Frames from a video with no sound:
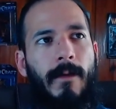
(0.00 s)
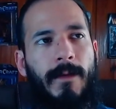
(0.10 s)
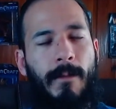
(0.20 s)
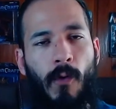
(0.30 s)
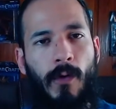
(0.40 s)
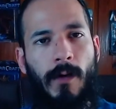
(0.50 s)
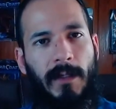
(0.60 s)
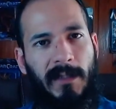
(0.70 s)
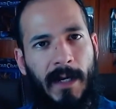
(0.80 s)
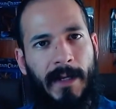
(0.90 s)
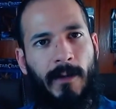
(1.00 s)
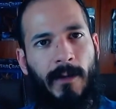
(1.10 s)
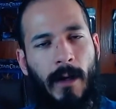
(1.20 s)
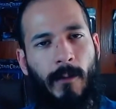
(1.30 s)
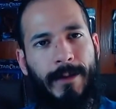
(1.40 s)
The more aligned you
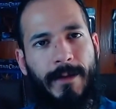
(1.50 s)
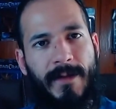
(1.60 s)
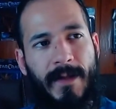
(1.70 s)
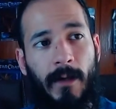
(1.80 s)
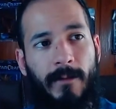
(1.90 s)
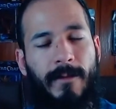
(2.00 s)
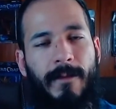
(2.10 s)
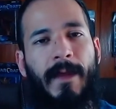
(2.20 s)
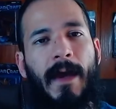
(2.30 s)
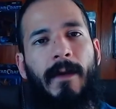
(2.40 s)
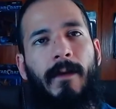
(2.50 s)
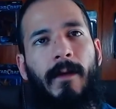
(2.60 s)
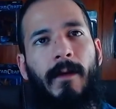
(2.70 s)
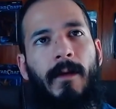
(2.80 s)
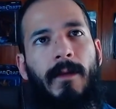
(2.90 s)
are with yourself, then
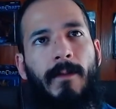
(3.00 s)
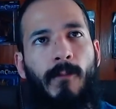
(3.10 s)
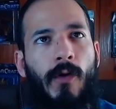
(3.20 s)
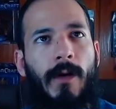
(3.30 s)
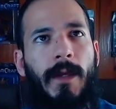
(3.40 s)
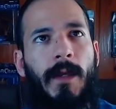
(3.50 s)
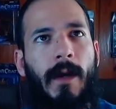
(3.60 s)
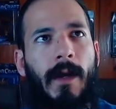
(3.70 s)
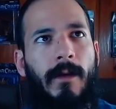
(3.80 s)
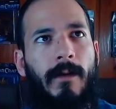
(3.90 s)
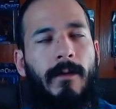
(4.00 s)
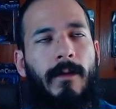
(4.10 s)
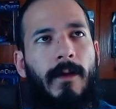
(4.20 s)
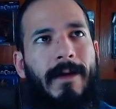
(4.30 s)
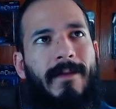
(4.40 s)
the more you
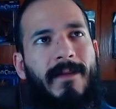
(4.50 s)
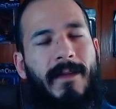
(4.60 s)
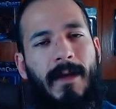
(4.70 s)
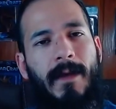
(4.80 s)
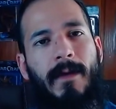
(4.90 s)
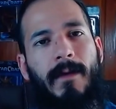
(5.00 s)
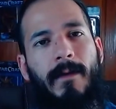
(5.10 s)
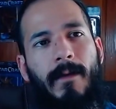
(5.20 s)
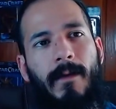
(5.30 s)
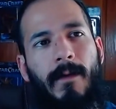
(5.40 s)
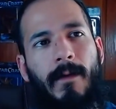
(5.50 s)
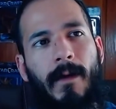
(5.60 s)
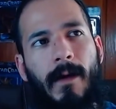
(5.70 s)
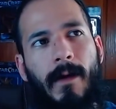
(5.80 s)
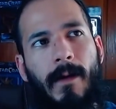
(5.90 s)
can see
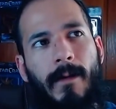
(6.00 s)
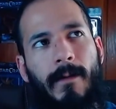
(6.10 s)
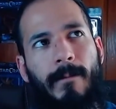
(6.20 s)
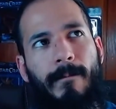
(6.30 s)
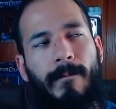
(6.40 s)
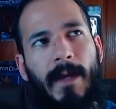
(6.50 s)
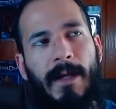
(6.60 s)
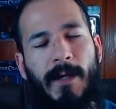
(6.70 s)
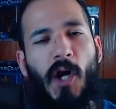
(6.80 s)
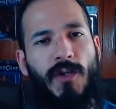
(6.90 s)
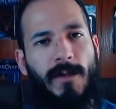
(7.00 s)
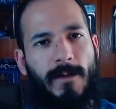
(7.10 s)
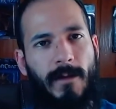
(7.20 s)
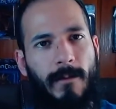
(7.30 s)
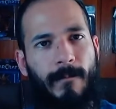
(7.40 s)
in
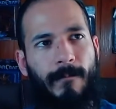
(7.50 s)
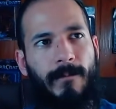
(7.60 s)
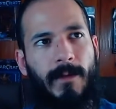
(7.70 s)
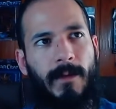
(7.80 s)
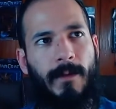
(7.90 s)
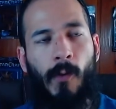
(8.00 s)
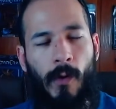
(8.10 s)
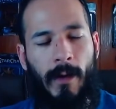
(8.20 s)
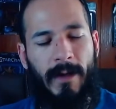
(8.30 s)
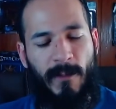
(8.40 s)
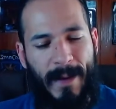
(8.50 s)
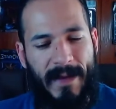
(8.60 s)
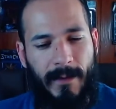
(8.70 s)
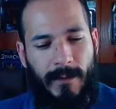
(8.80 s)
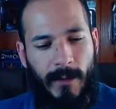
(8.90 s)
consciousness. The more
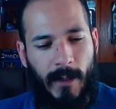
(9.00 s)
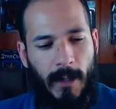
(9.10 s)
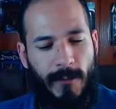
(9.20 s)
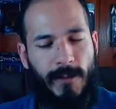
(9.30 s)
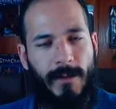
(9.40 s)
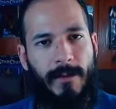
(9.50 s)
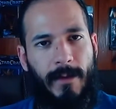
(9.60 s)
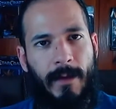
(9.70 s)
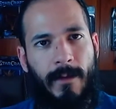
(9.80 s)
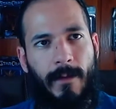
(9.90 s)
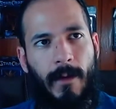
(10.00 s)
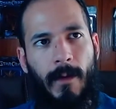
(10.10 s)
expanded your consciousness is,